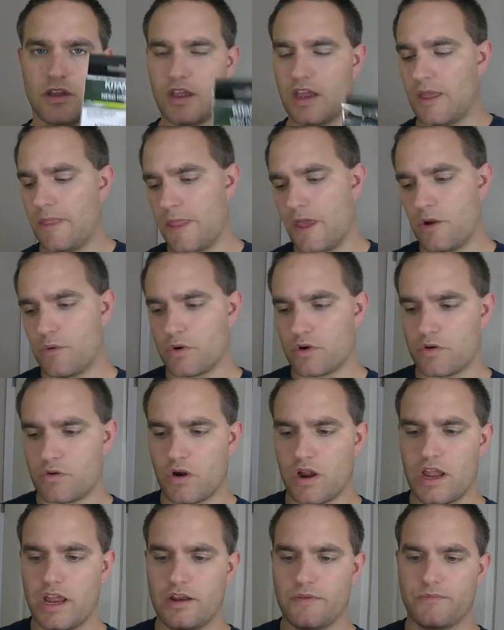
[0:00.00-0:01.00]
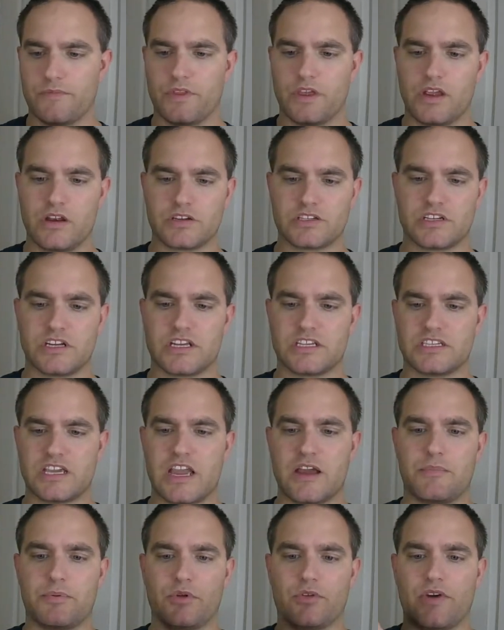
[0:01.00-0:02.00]
And they were great. Here's an
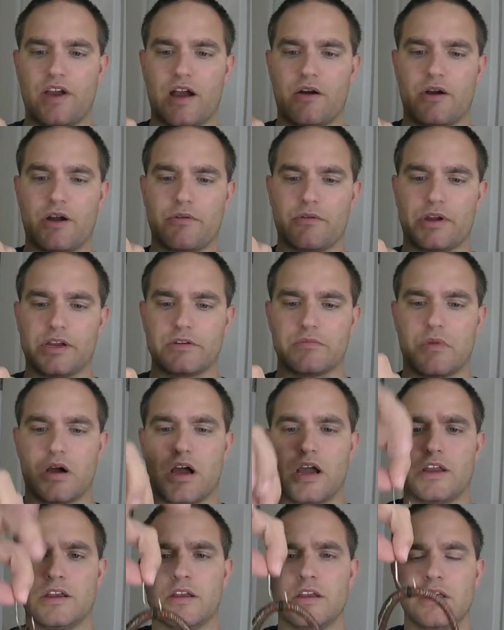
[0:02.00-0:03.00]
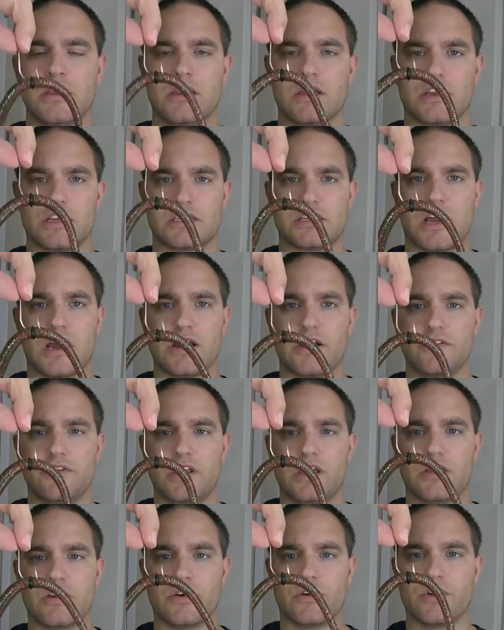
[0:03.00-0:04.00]
example of how I rigged mine. Katana
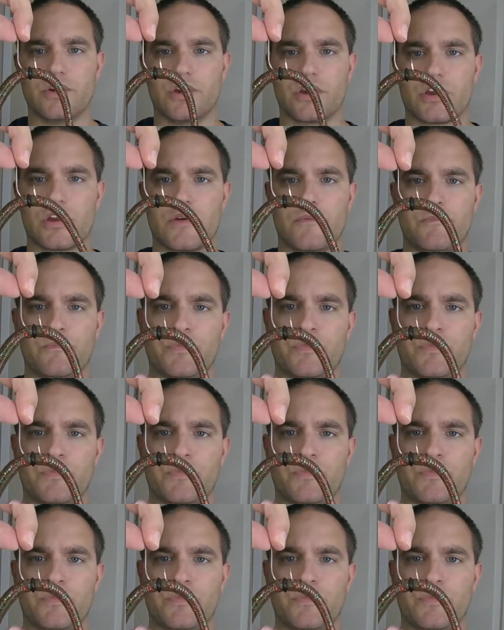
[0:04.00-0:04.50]
Nico hook.